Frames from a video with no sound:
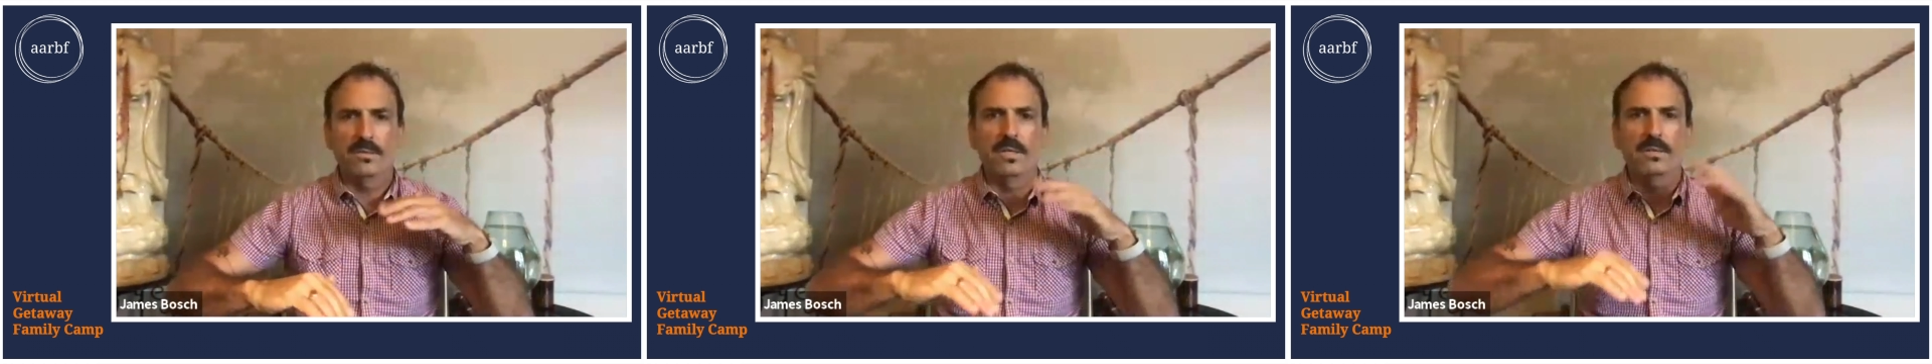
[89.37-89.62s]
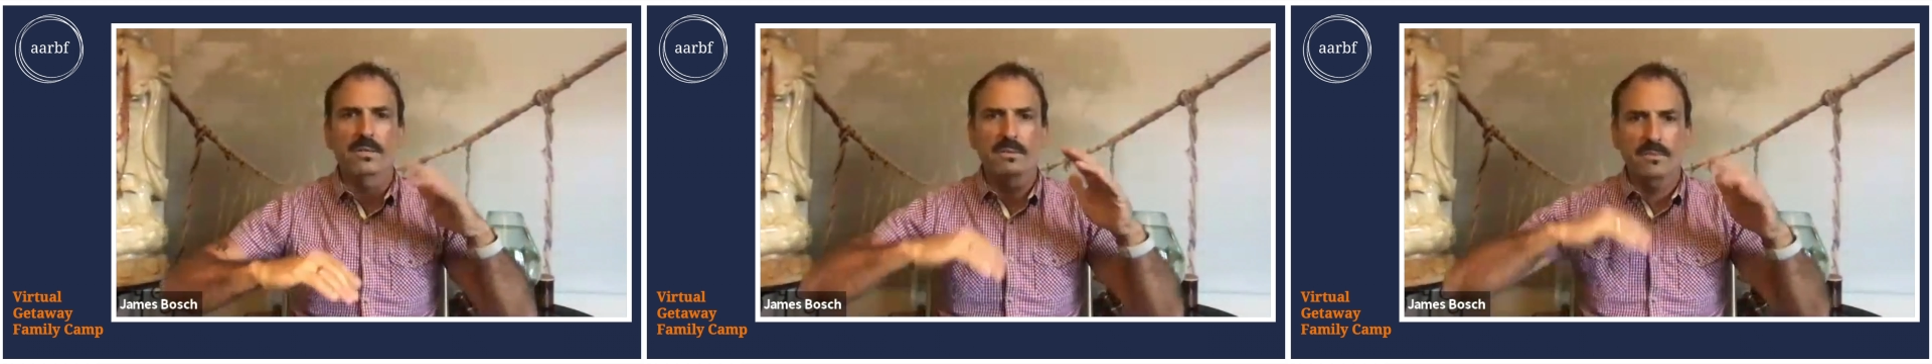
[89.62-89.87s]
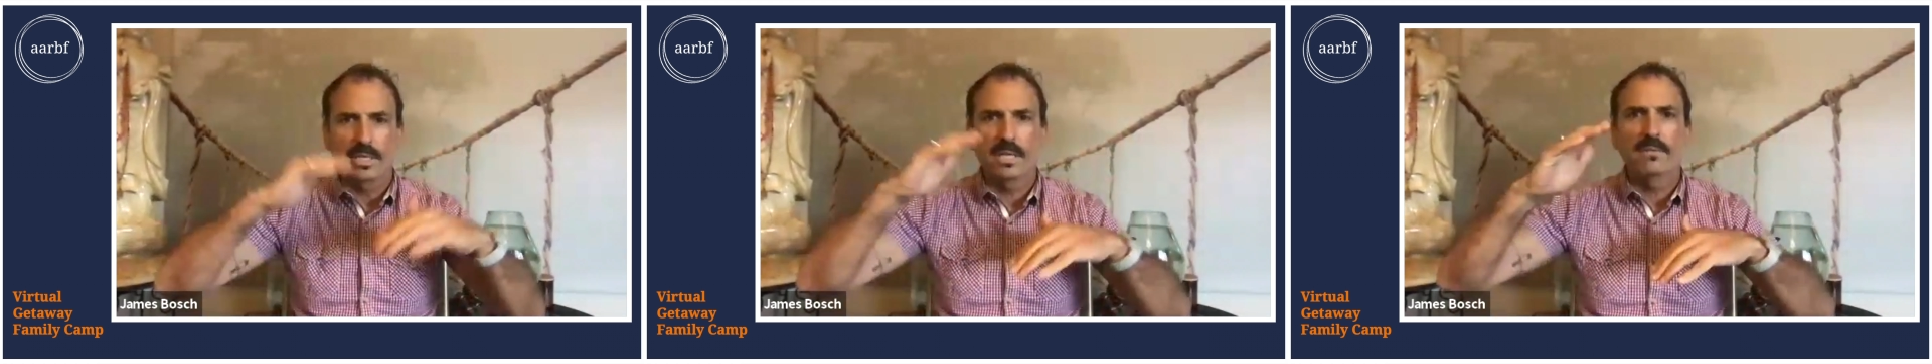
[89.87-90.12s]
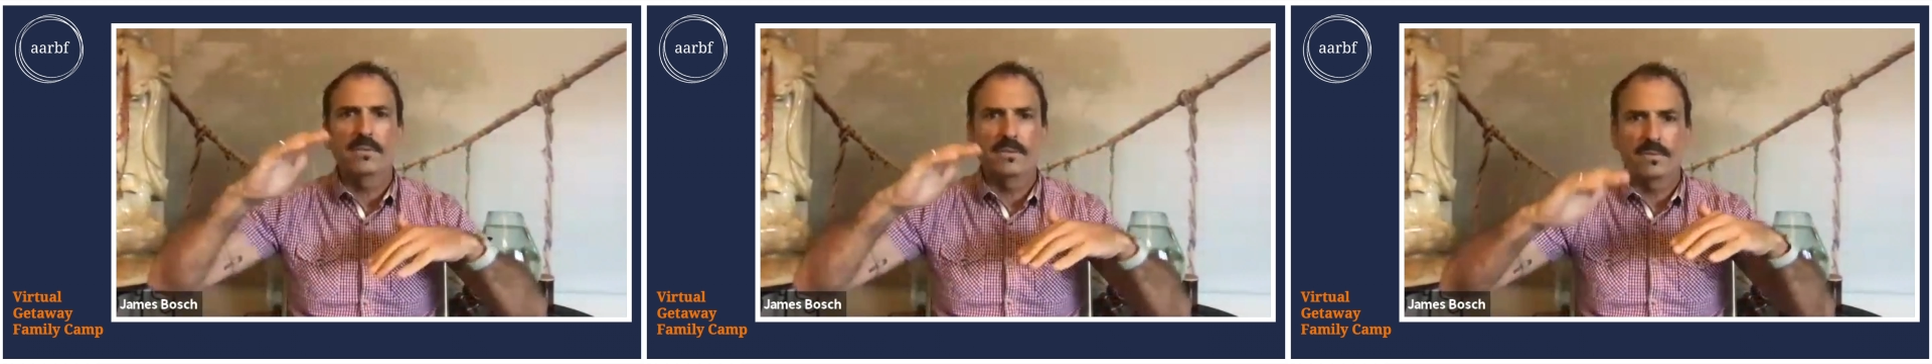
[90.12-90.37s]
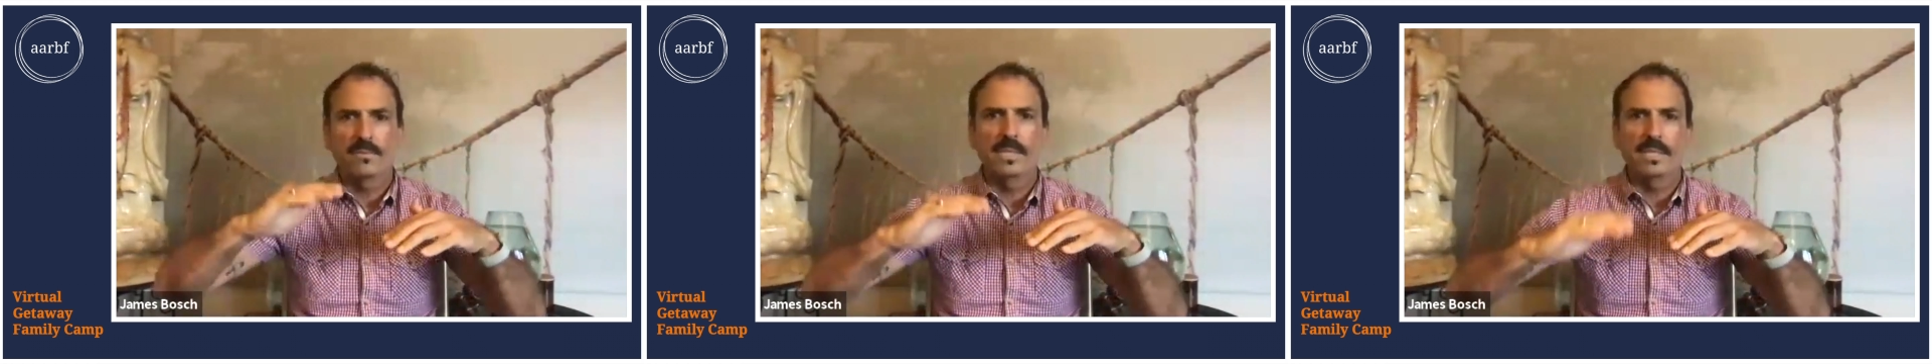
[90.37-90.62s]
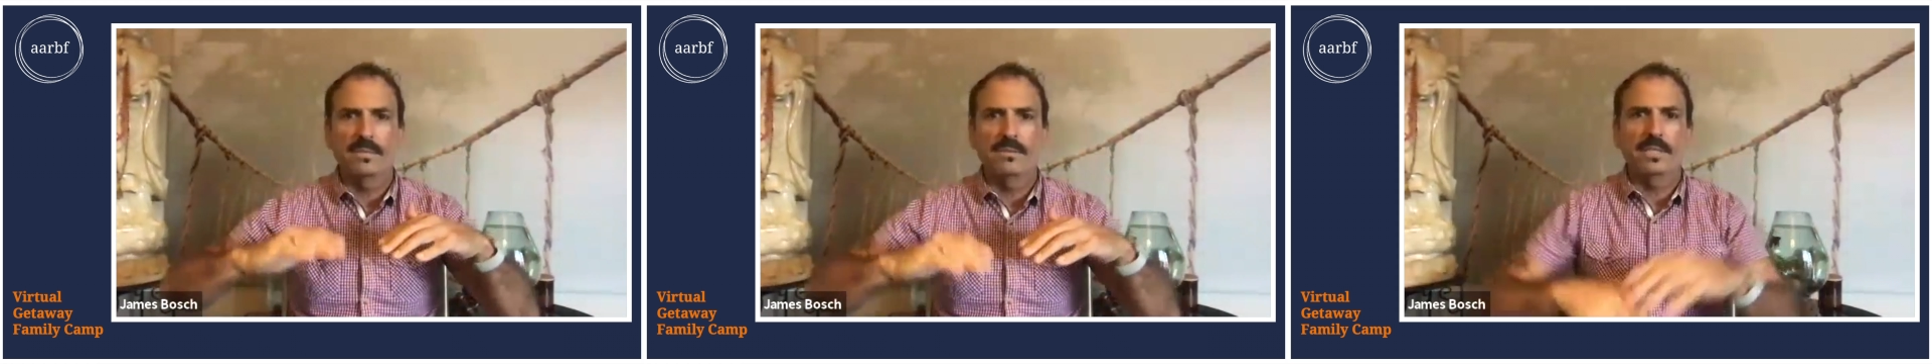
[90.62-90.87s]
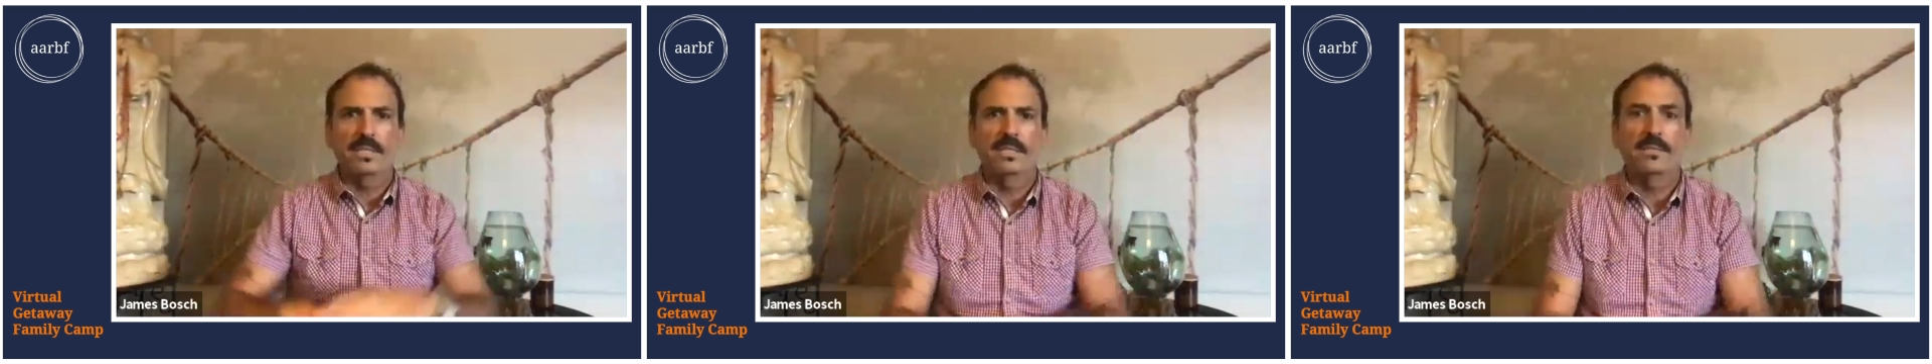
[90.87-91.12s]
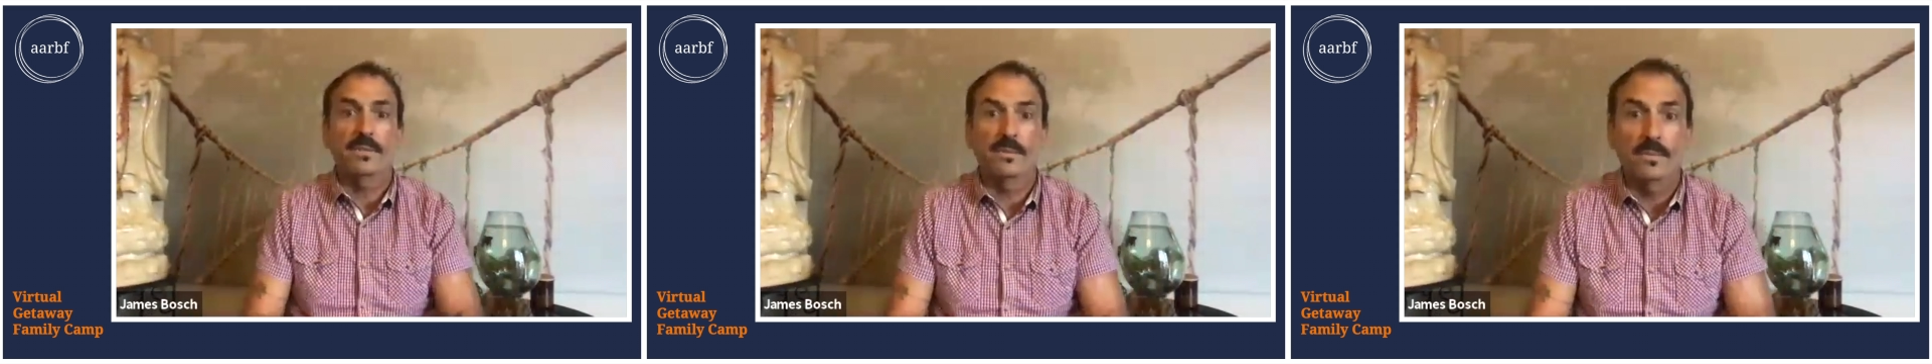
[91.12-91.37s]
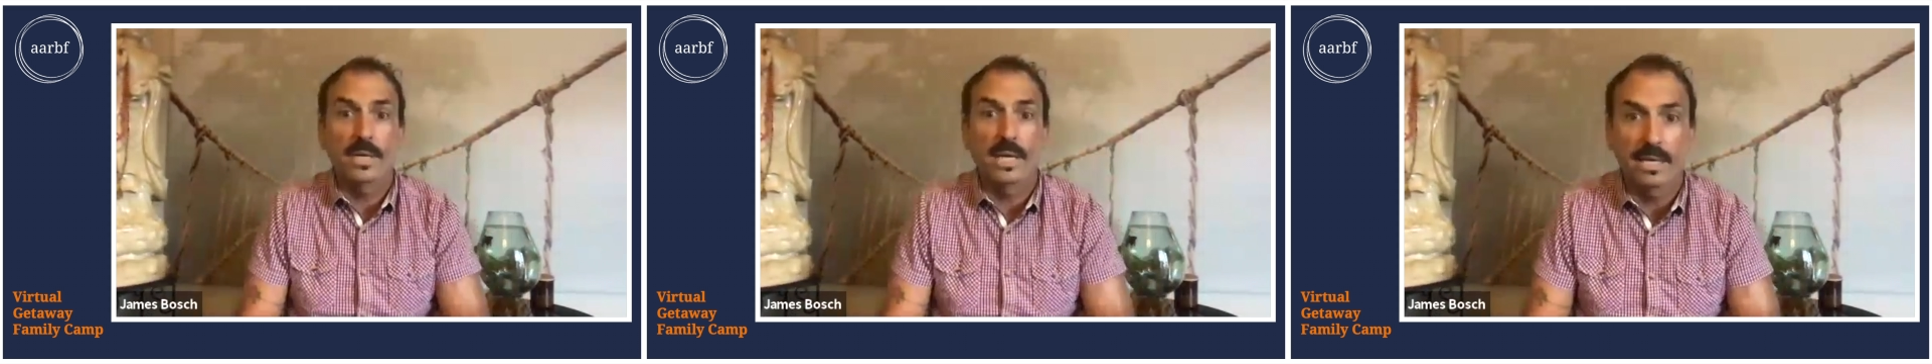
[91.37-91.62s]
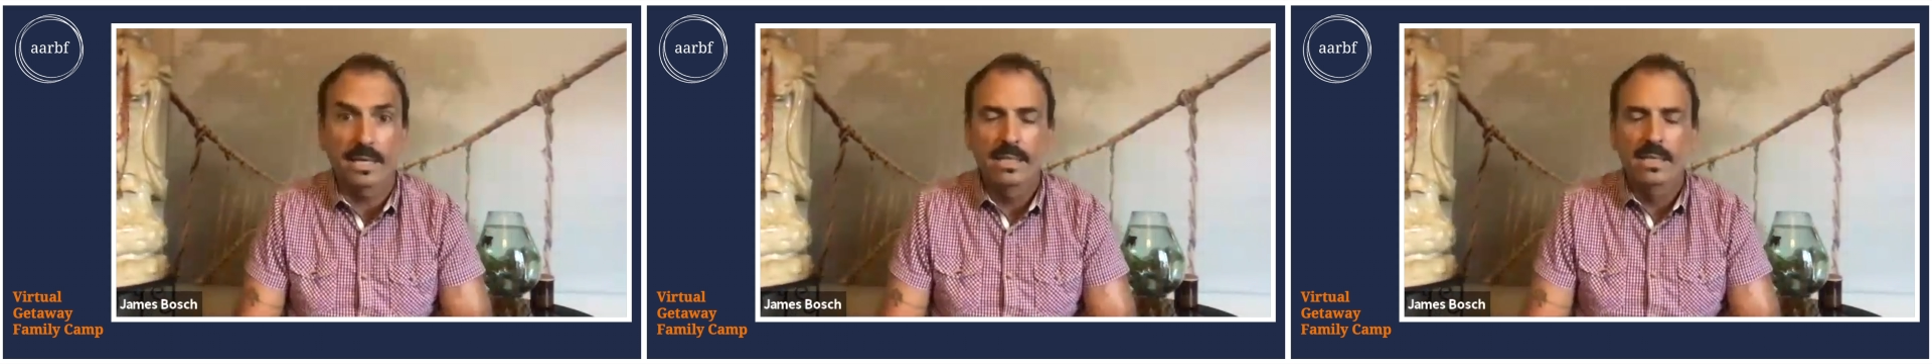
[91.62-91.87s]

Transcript: or recovery from the injury in a different way.